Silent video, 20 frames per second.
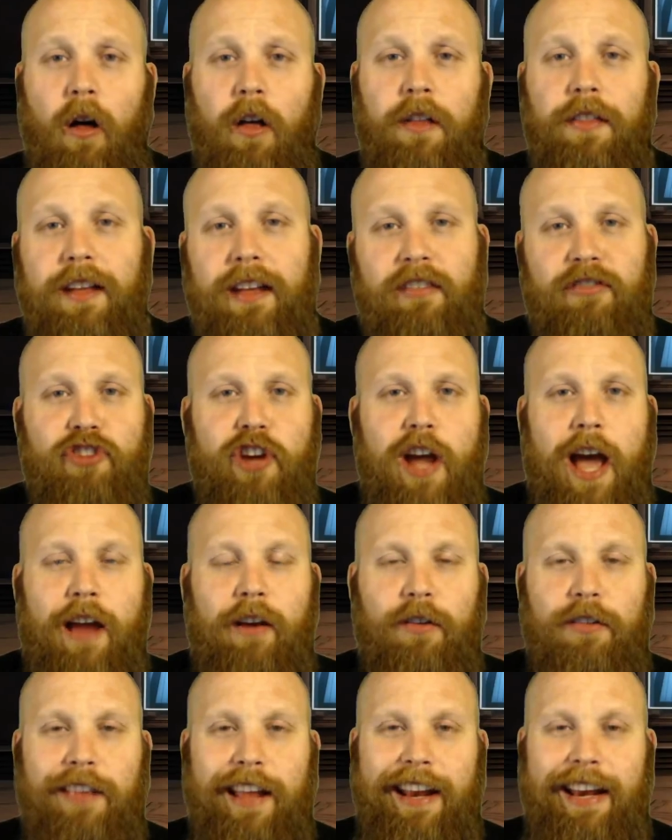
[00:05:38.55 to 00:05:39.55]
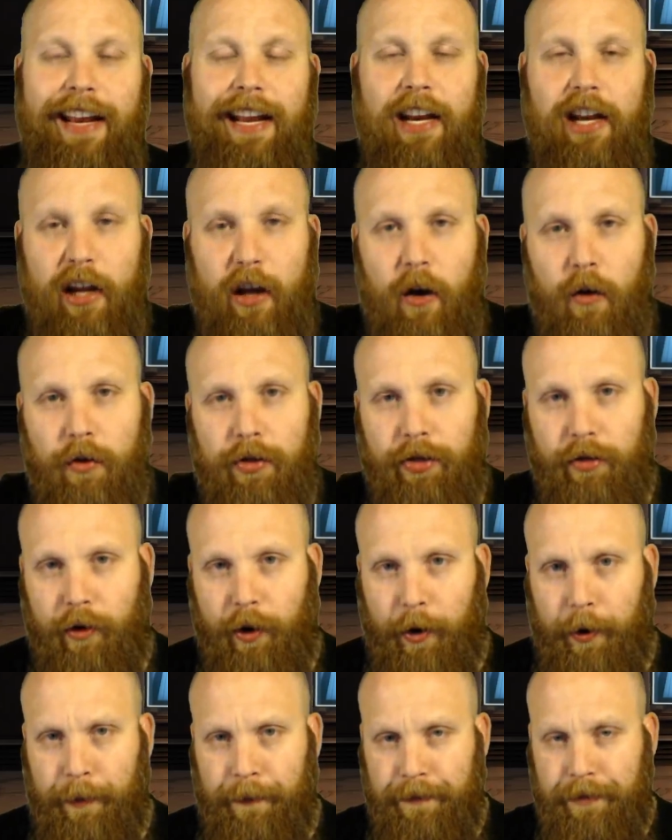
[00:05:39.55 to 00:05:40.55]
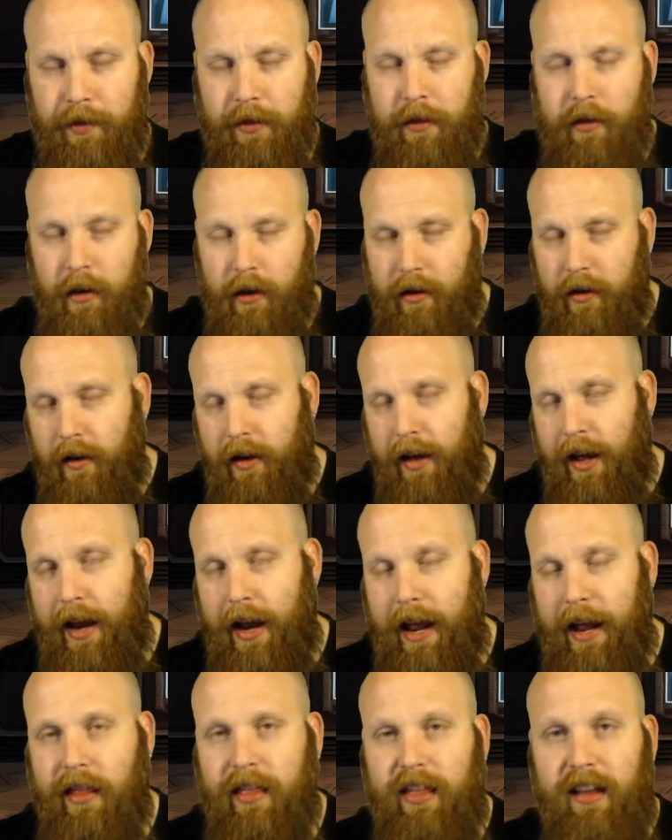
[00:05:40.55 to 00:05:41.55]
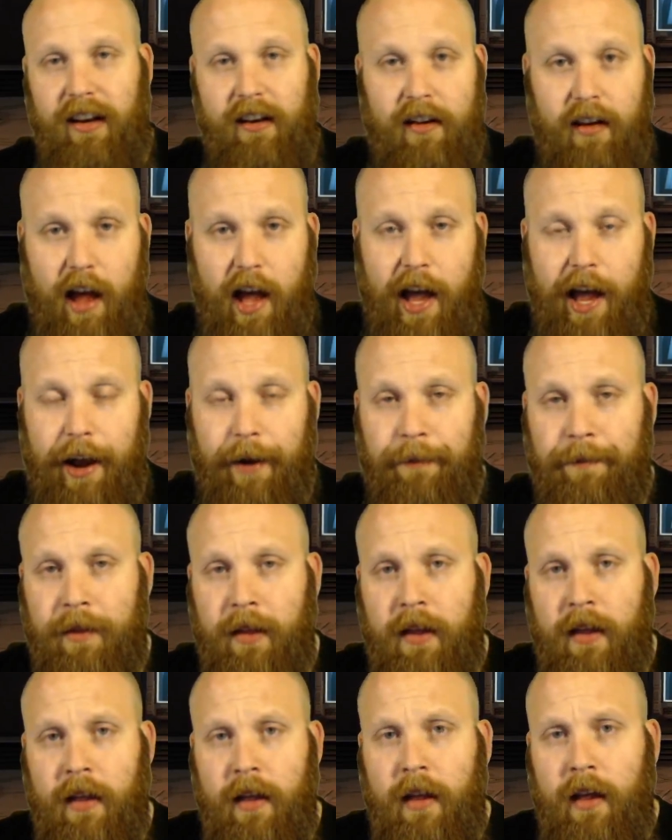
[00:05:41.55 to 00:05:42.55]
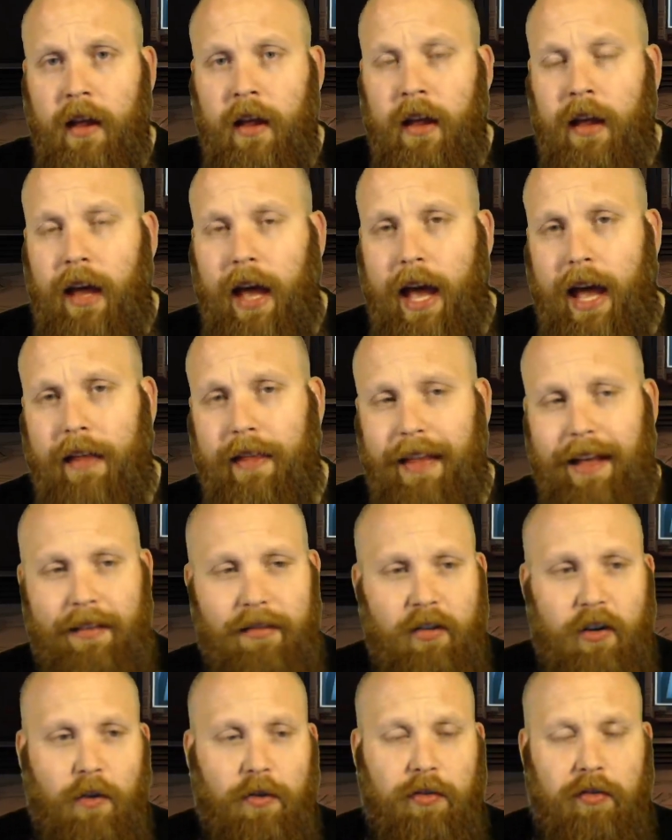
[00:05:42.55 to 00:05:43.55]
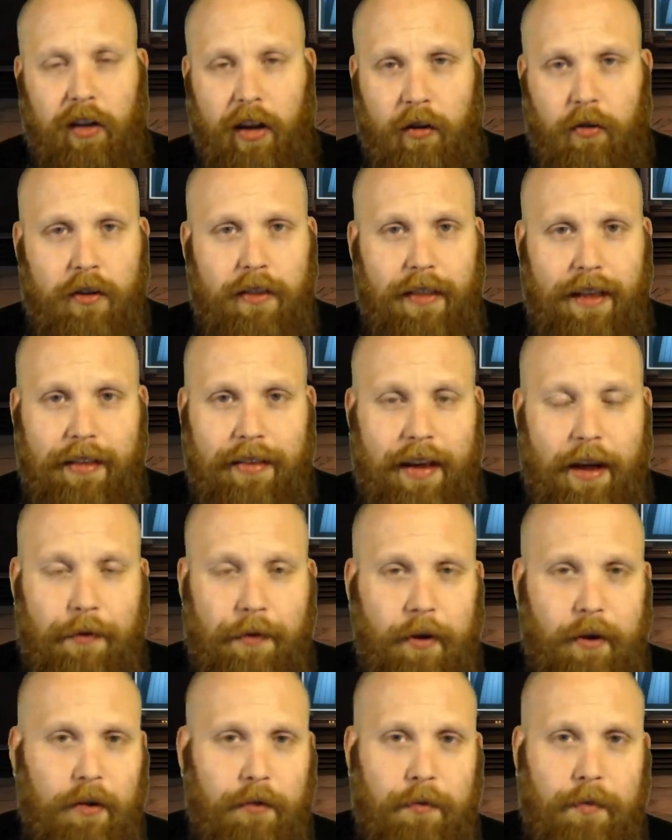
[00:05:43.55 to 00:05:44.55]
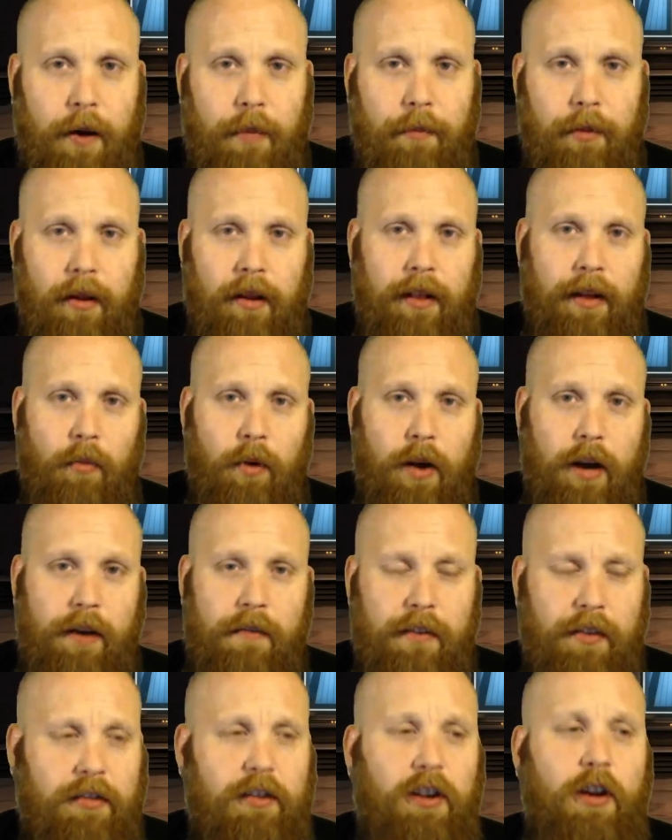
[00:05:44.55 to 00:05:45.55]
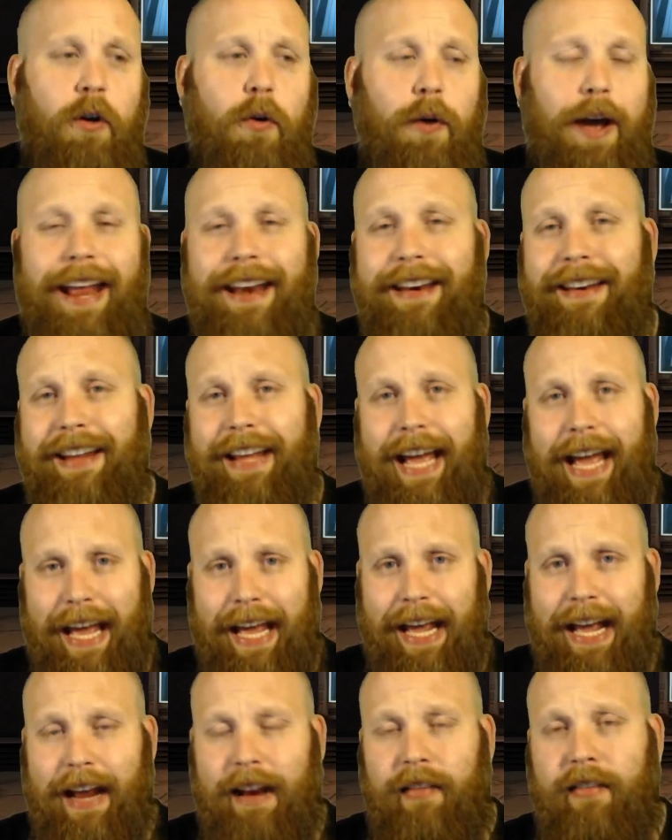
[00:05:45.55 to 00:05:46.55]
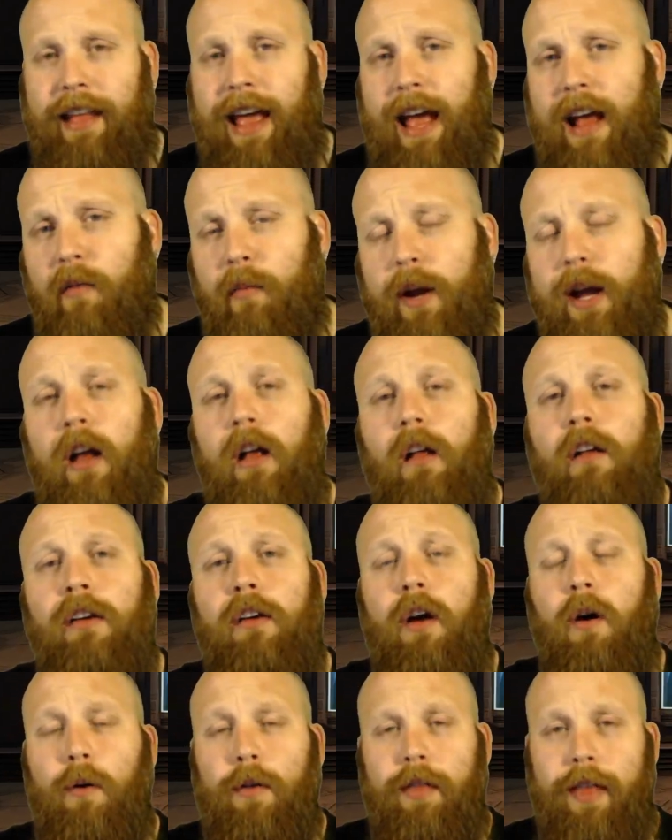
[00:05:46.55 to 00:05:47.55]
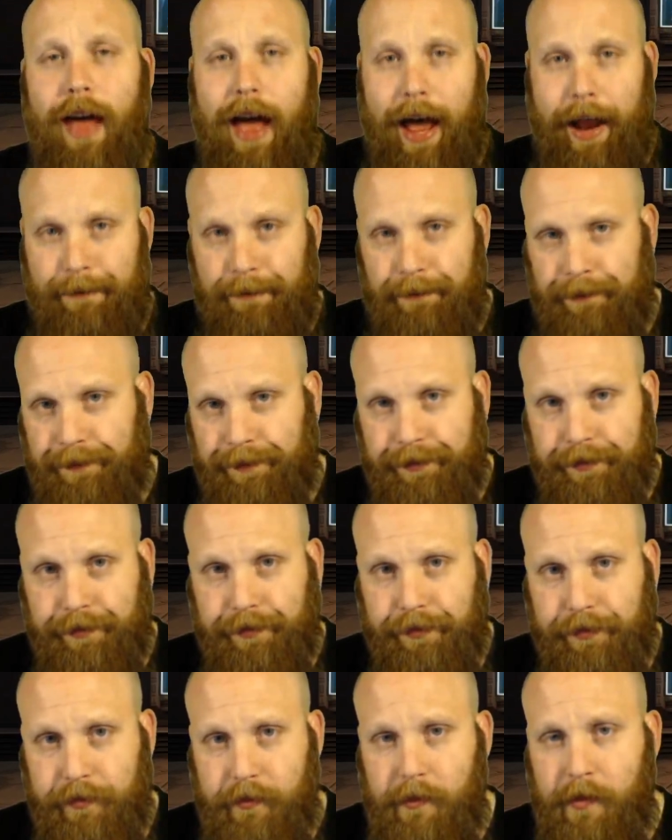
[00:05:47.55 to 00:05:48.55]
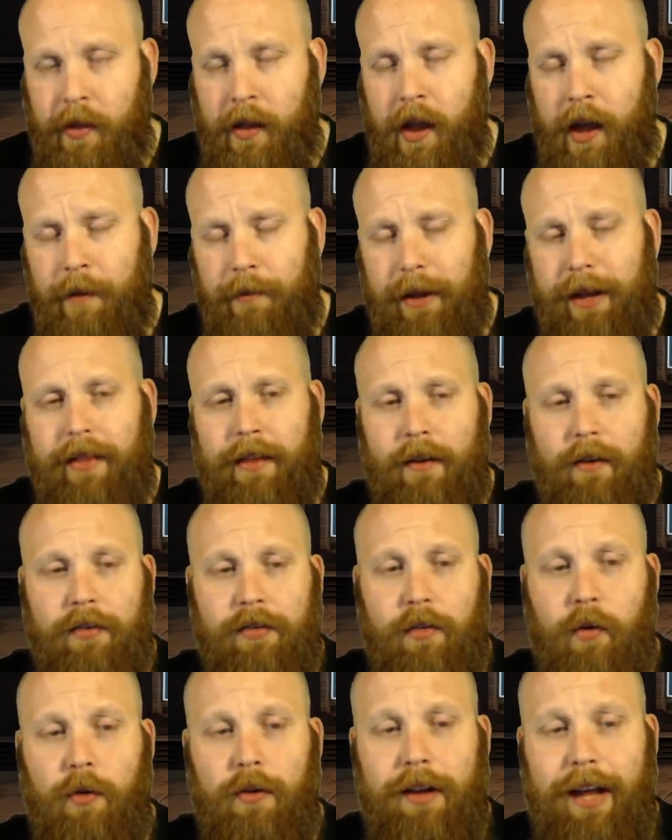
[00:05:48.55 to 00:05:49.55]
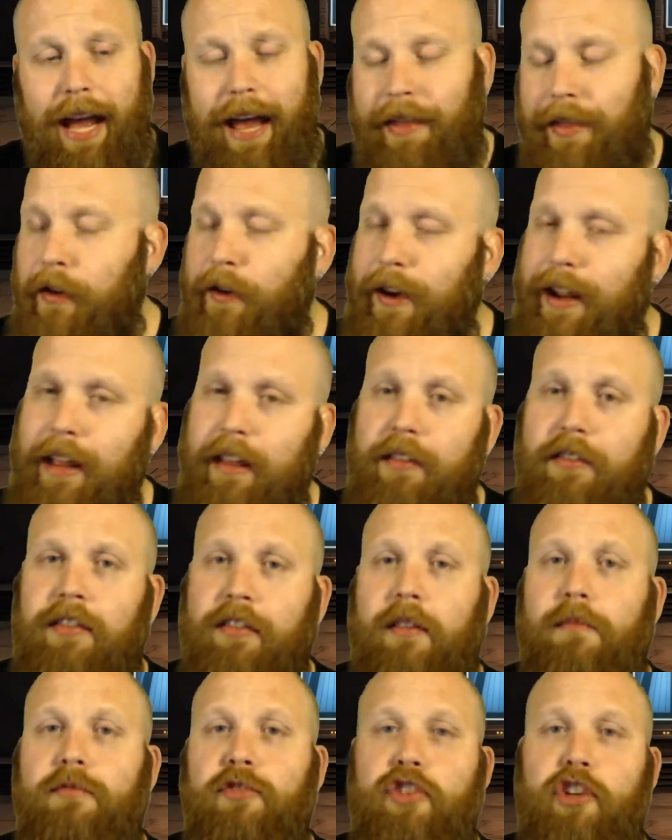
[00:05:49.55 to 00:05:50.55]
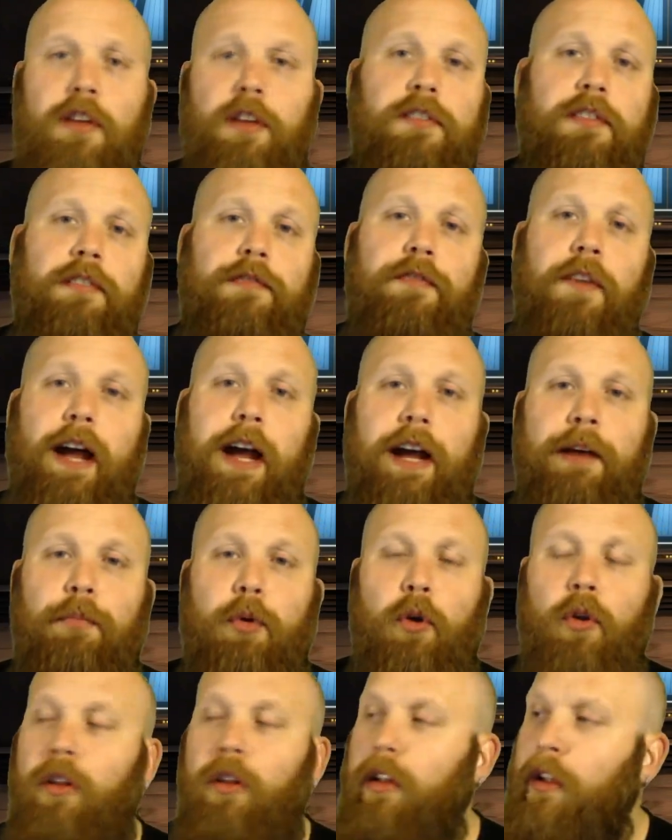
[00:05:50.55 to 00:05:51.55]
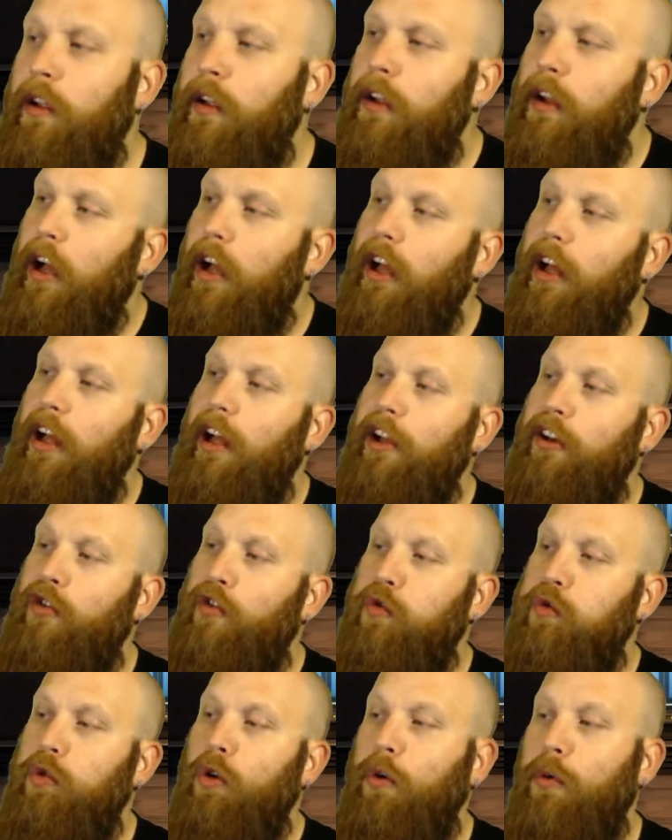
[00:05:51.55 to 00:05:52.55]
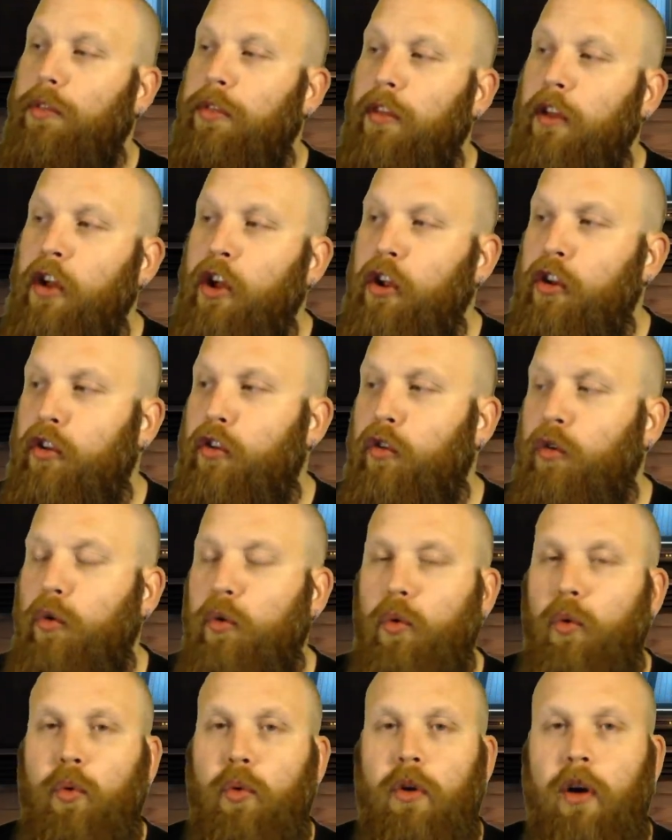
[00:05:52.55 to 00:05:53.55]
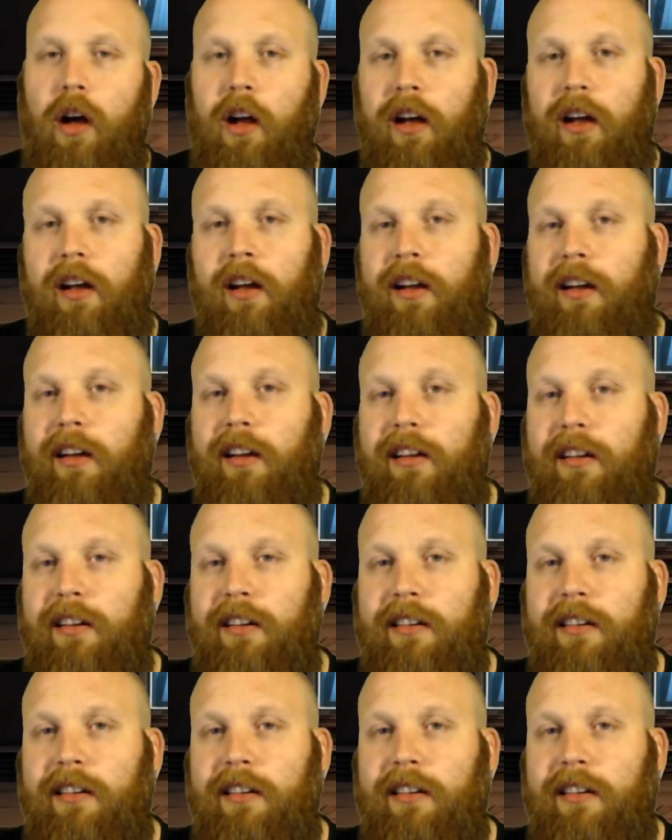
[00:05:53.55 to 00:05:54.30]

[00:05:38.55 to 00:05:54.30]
these channels they need to go through to, to get anything done. And that's no secret. That's out there. It's publicly whatever. There's no N D A against that. We all know that. I mean, there's, so yeah, there is some justifiable uh, truth to uh,